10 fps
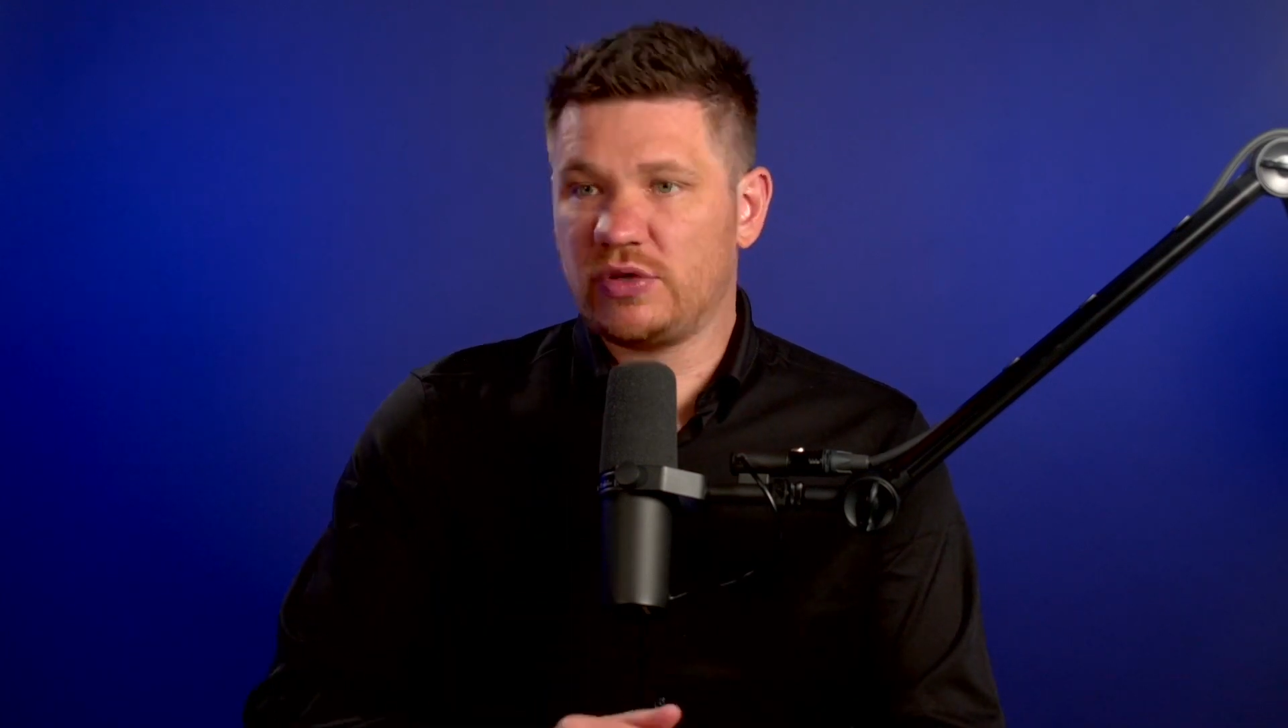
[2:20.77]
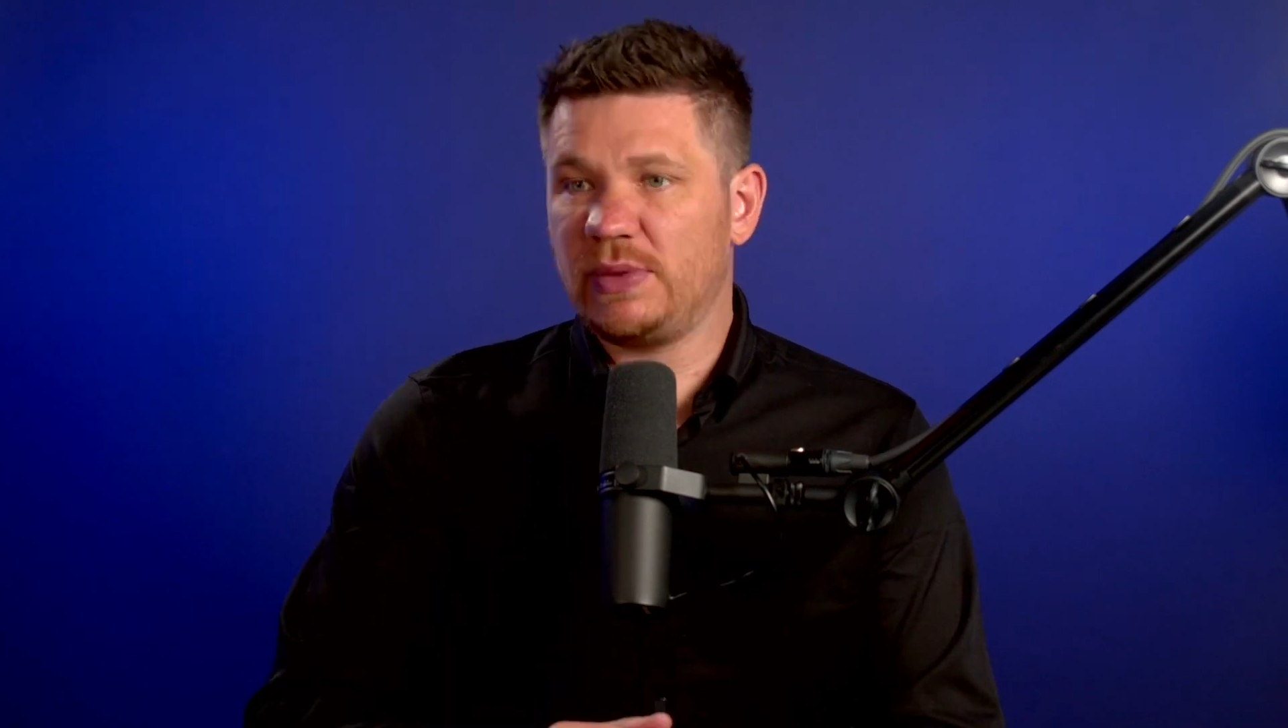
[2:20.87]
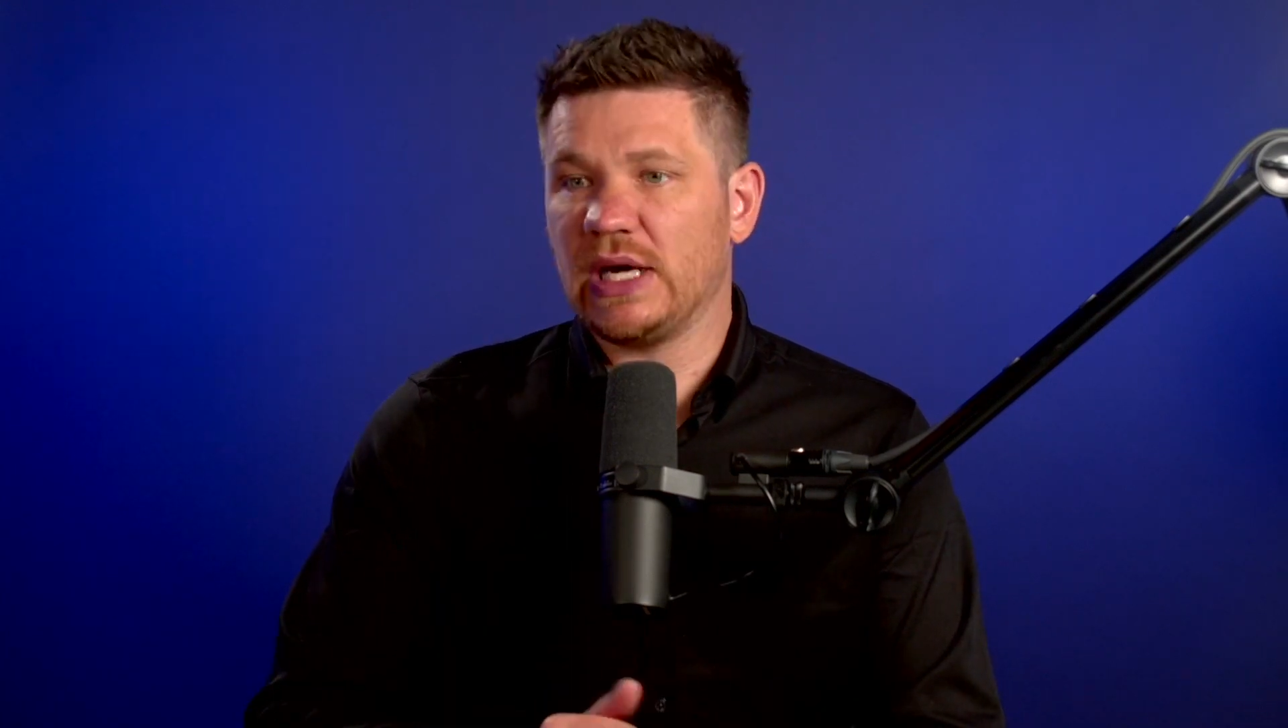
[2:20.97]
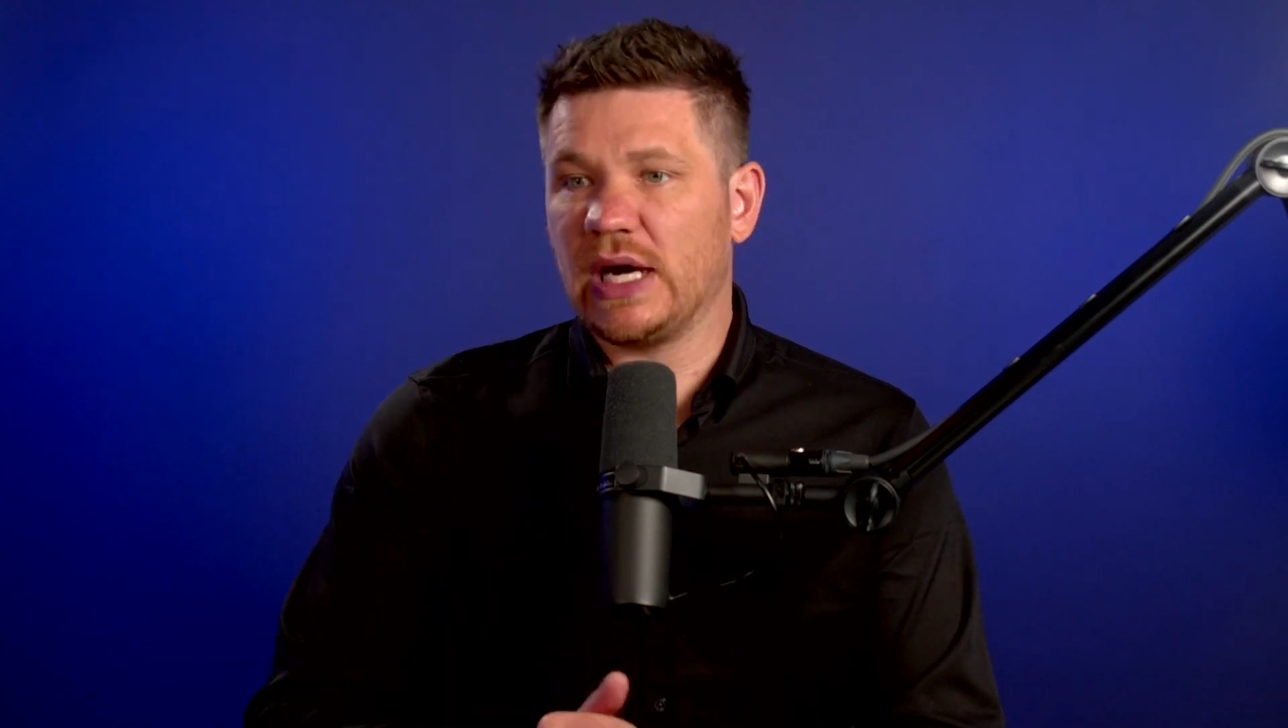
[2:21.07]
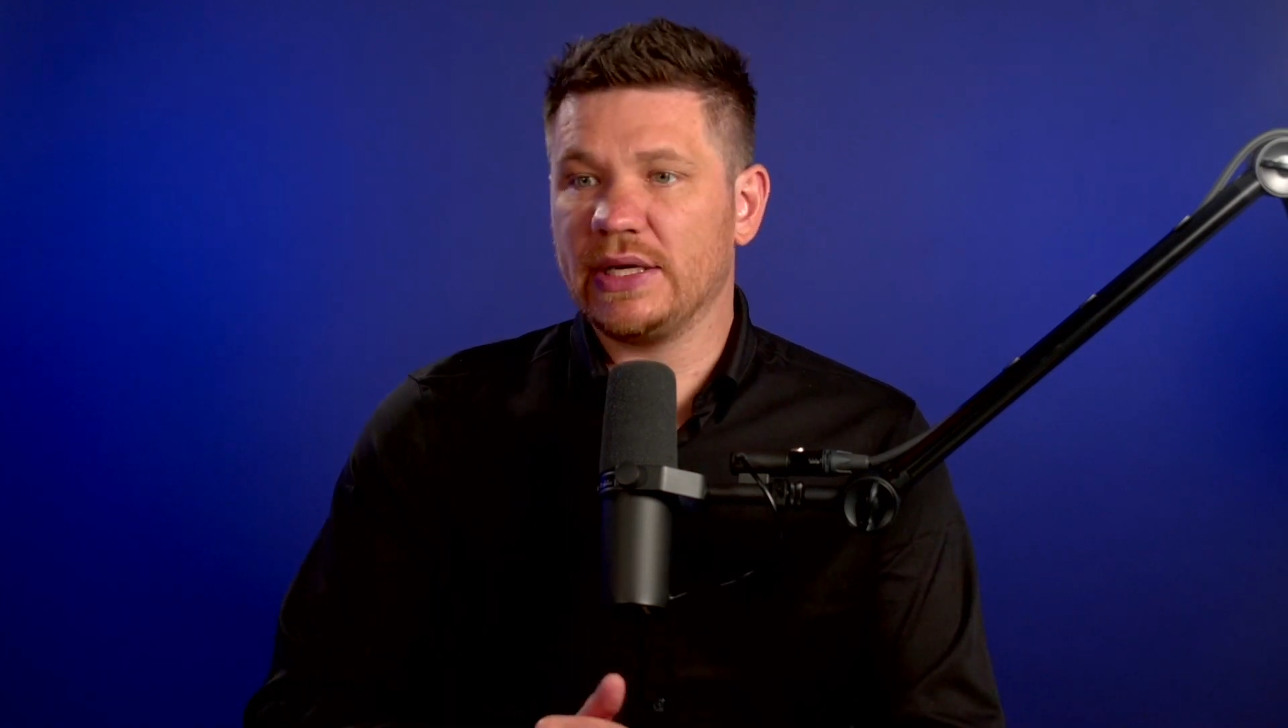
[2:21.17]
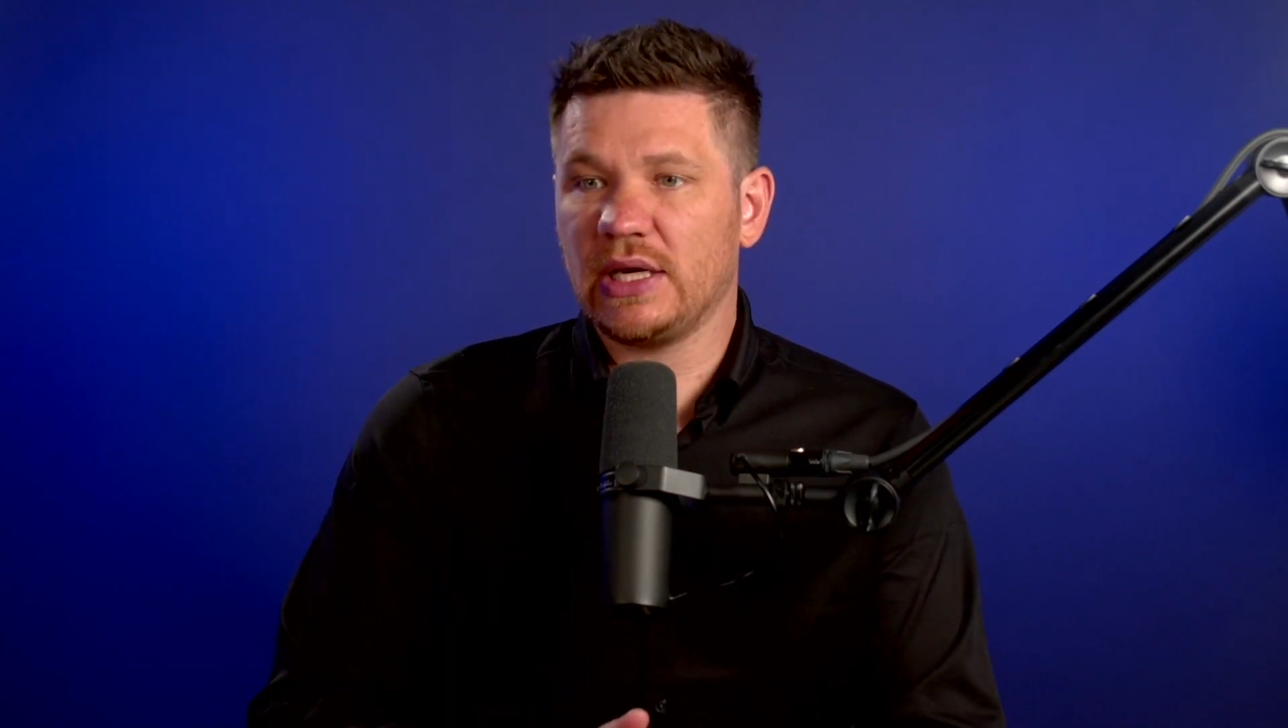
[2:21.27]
be done in